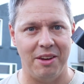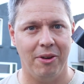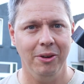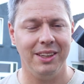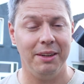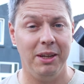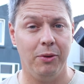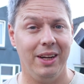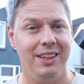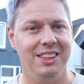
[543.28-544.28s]
hi folks, let me
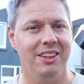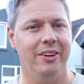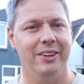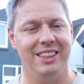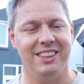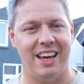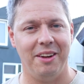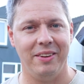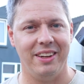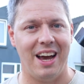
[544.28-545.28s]
quickly show you the
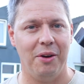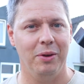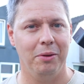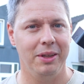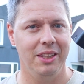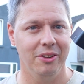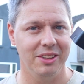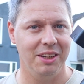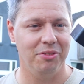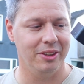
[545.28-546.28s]
setup that I will be
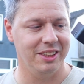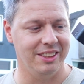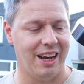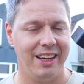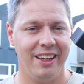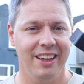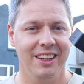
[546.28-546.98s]
using for tonight.